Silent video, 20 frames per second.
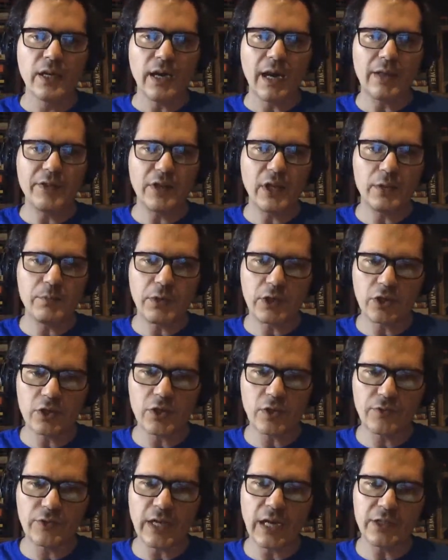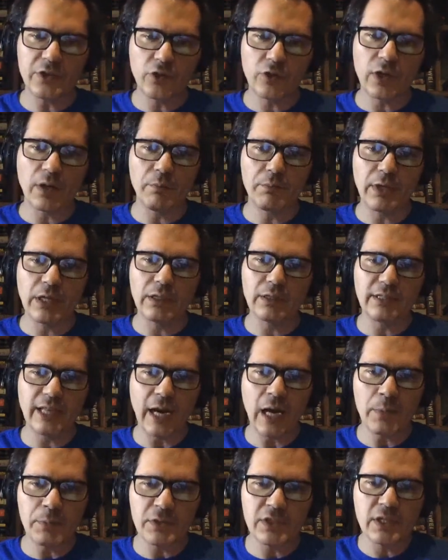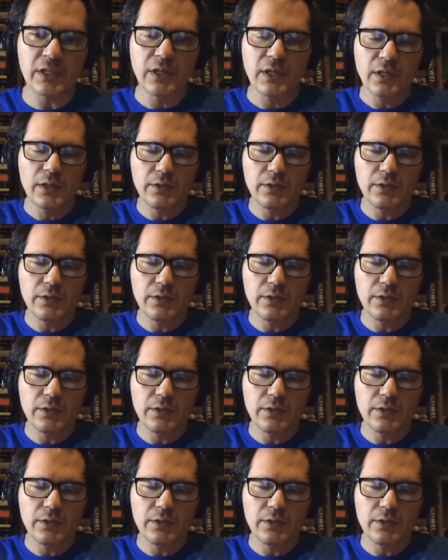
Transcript: And then because of that, you can build apps,